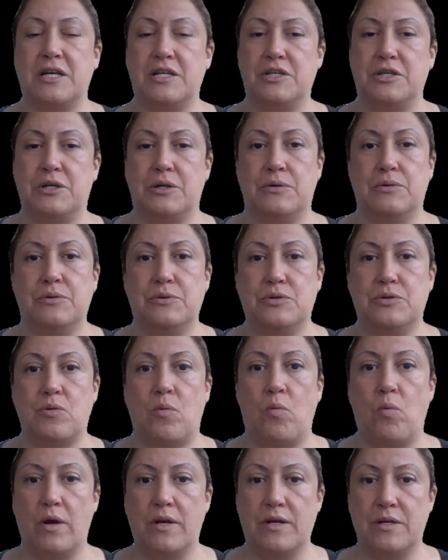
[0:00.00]
I chose
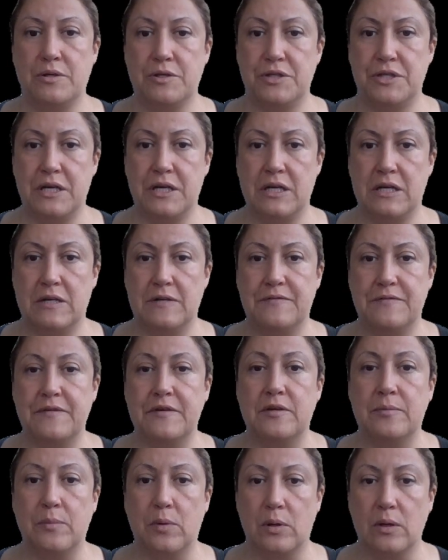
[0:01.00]
Wondershare
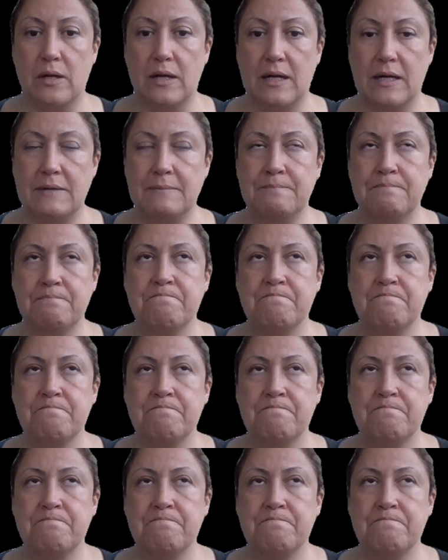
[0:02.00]
Filmora